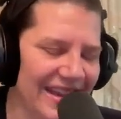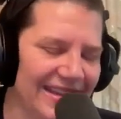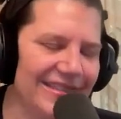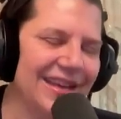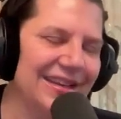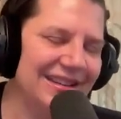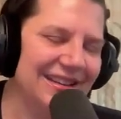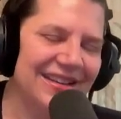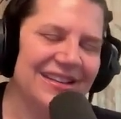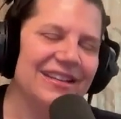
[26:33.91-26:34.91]
And then
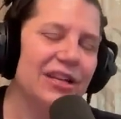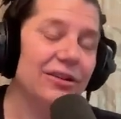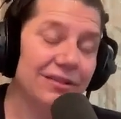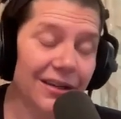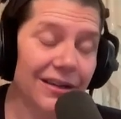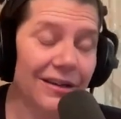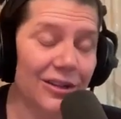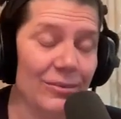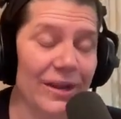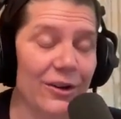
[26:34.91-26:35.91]
years later,
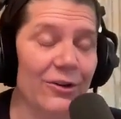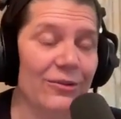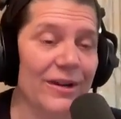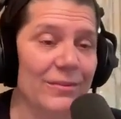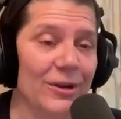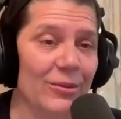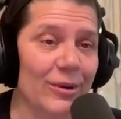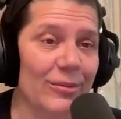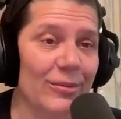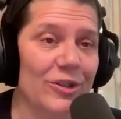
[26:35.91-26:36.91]
you might go around the
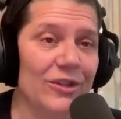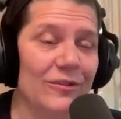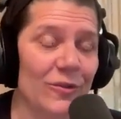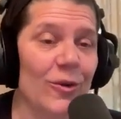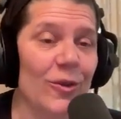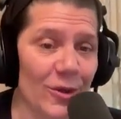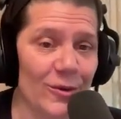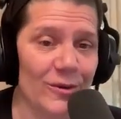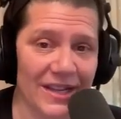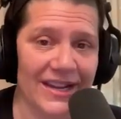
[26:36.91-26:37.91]
mulberry bush for a
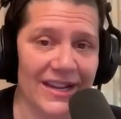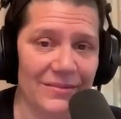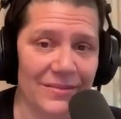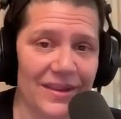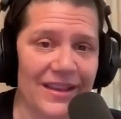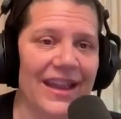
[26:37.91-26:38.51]
third time.